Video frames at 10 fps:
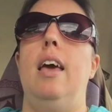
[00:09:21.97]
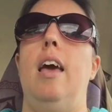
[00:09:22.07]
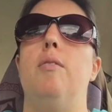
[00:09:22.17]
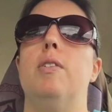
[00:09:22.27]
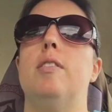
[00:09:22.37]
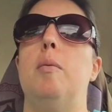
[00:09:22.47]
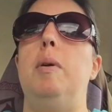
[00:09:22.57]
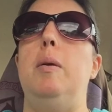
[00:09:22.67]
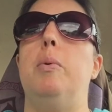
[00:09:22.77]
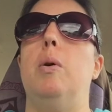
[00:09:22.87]
And for some
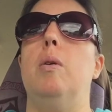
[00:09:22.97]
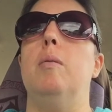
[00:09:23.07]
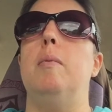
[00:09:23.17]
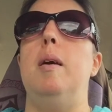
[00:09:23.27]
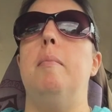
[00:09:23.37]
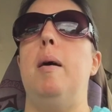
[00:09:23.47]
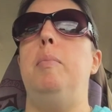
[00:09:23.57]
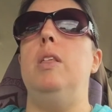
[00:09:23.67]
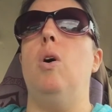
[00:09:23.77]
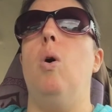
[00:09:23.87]
people, it might
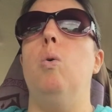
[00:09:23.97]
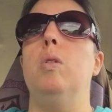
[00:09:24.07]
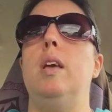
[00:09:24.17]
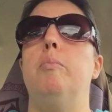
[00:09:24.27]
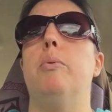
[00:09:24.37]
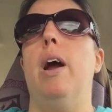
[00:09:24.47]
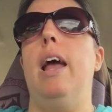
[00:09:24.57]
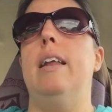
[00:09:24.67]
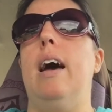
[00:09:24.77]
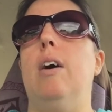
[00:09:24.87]
be the only
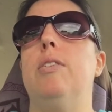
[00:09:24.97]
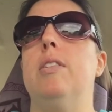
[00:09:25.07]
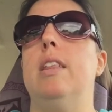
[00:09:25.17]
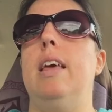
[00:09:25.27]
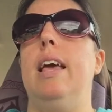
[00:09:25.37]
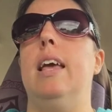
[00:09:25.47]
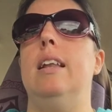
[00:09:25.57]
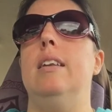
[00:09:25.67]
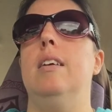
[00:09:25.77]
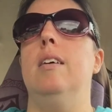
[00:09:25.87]
brand out there that they
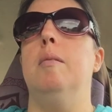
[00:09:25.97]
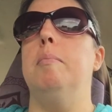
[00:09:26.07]
can